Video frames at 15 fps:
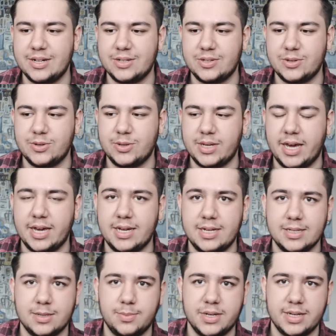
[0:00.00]
So yeah,
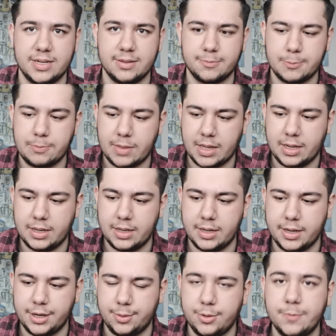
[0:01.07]
he's a bit
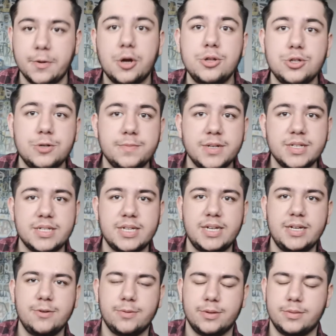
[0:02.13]
in a bit of a
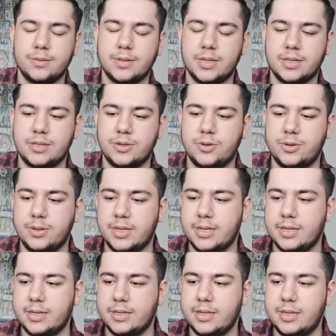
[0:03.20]
controversy. Well,
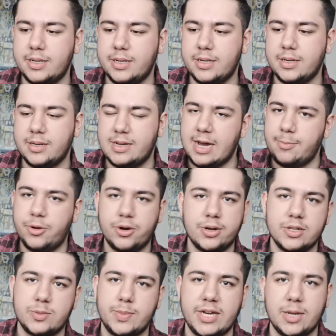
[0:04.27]
so yeah, I'm not
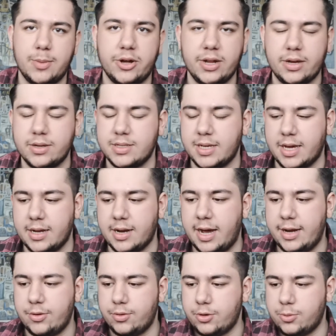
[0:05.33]
gonna speak about it because again,
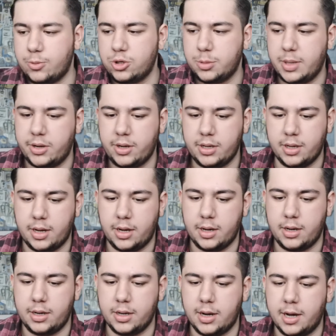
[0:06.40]
I don't know much about it,
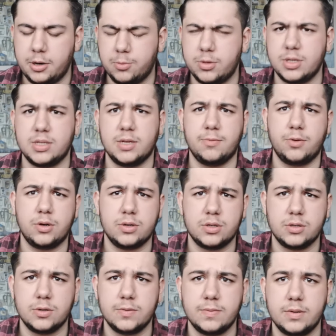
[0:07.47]
and I don't want to say wrong
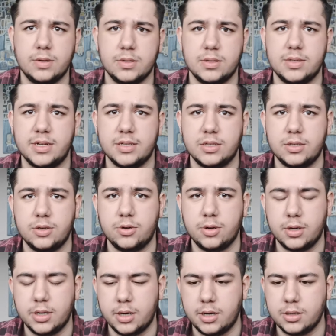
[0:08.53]
stuff because that's
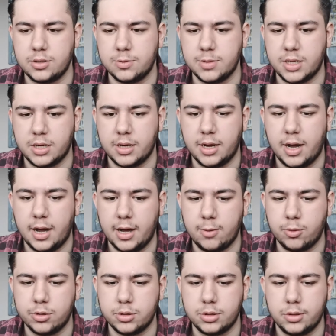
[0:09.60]
not something that I
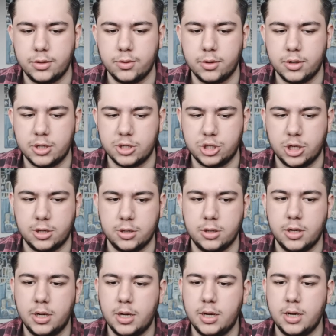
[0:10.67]
want to do on this
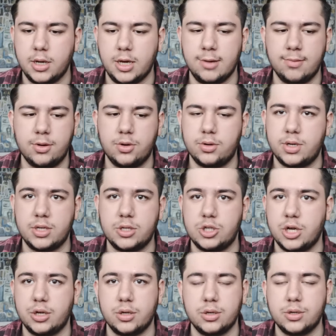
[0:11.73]
channel, even though this
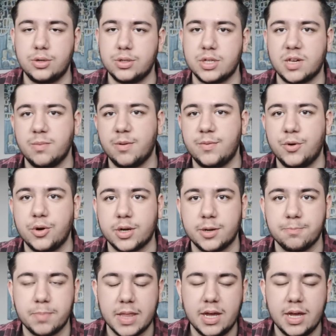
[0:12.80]
channel doesn't give a fuck.